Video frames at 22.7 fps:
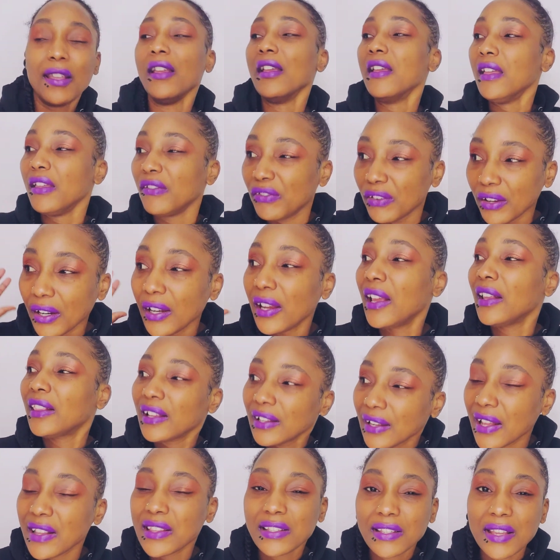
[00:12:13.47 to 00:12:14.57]
If you're eating
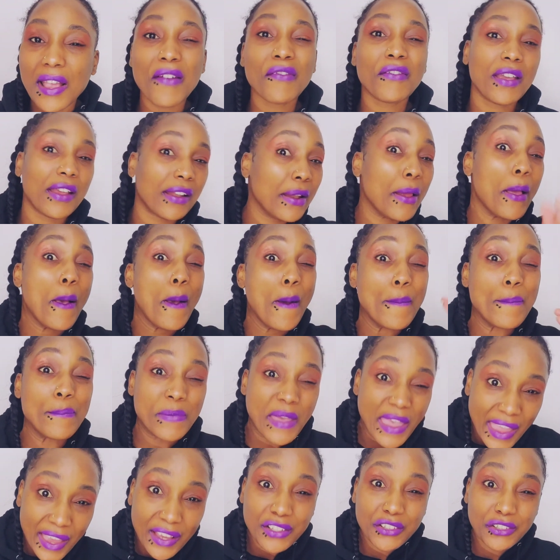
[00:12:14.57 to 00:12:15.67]
at 7,
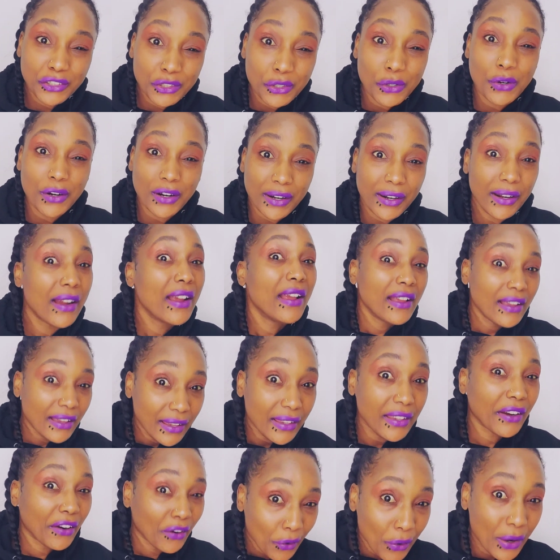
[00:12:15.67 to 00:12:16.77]
make sure
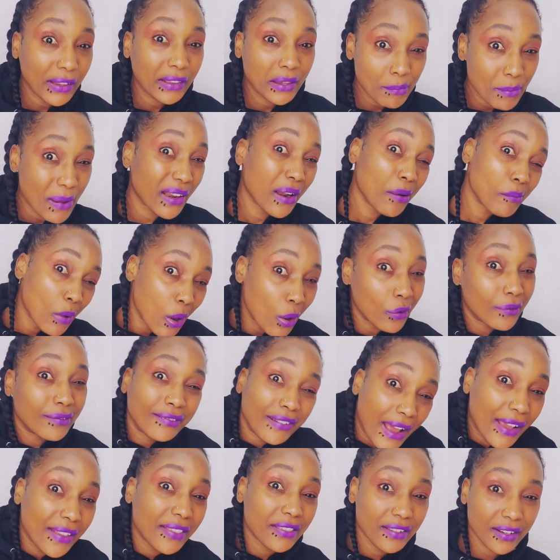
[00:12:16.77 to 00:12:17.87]
you're going to bed about
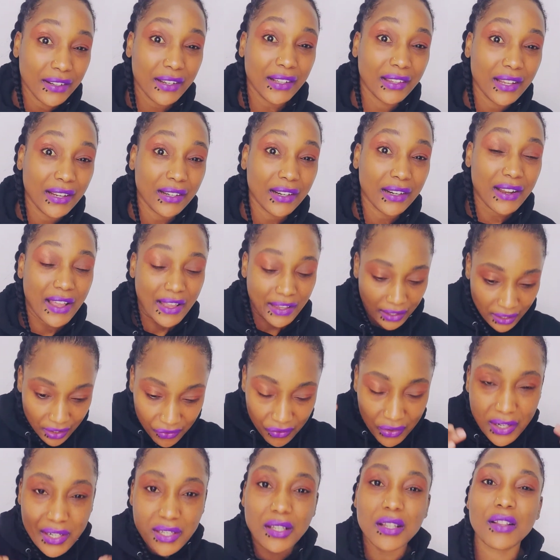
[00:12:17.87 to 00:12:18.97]
9:30, 10 o'clock. Give
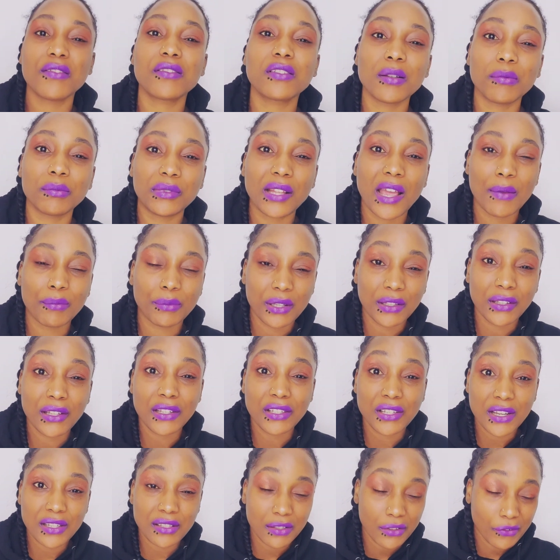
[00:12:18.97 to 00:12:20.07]
yourself some time to
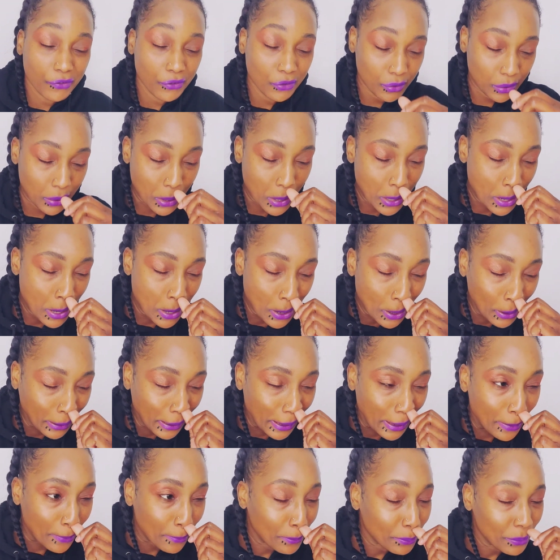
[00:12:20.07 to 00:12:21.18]
digest the food.
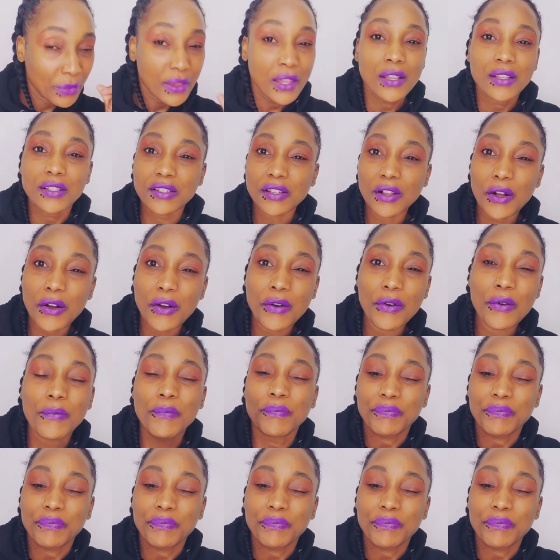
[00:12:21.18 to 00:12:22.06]
Okay, so